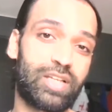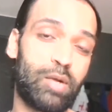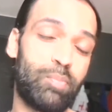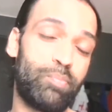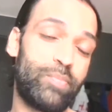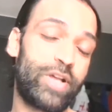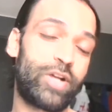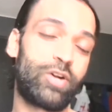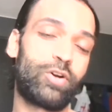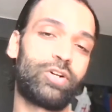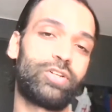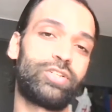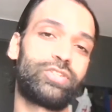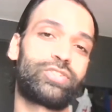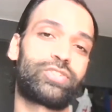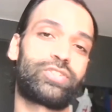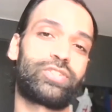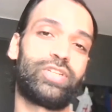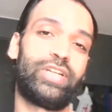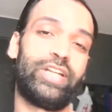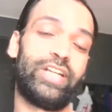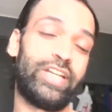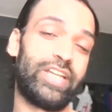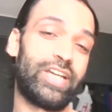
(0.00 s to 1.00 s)
because
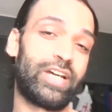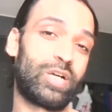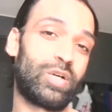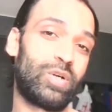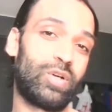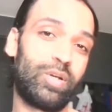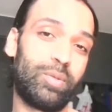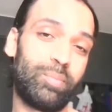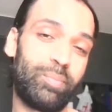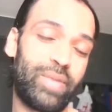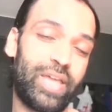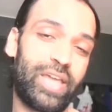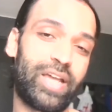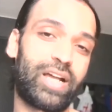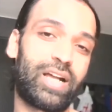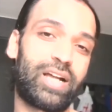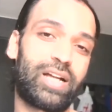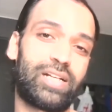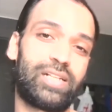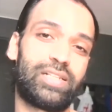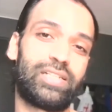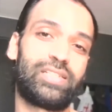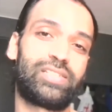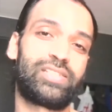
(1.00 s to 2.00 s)
India could make
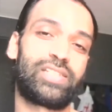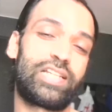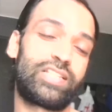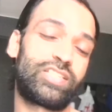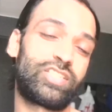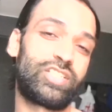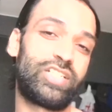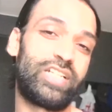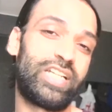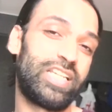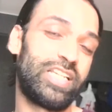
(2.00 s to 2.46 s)
such